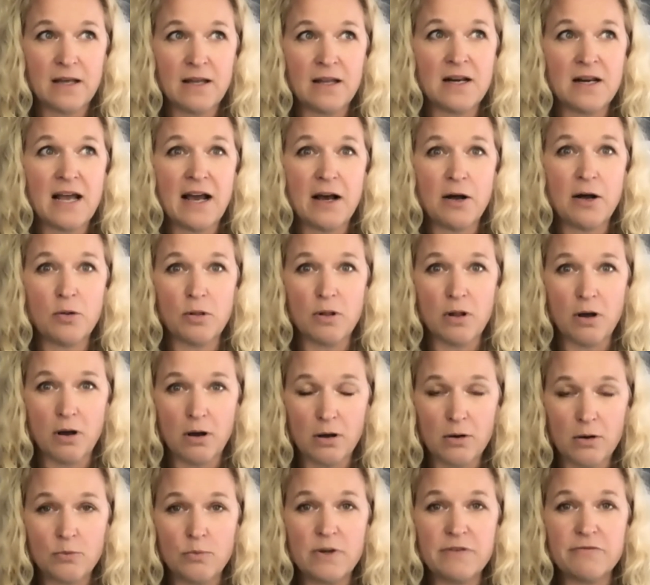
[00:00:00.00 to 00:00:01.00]
and how
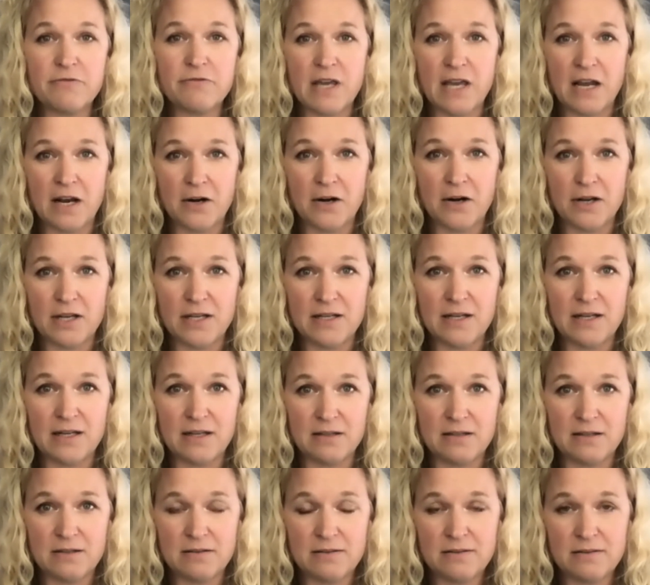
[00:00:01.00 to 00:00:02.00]
long we've carried
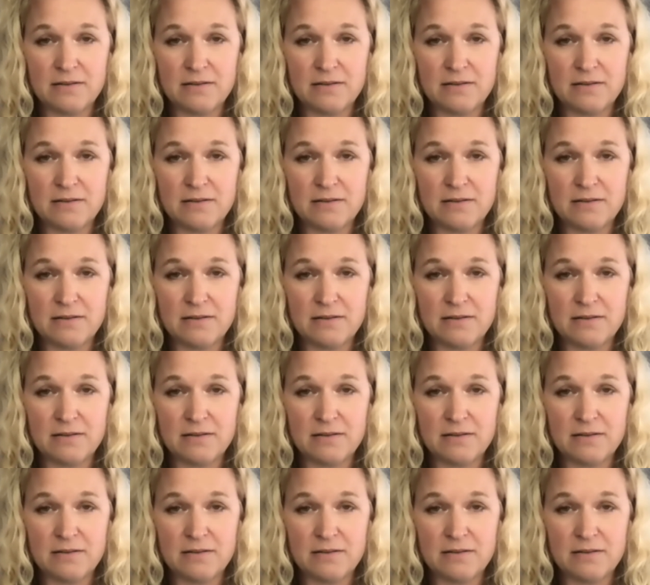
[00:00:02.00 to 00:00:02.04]
it.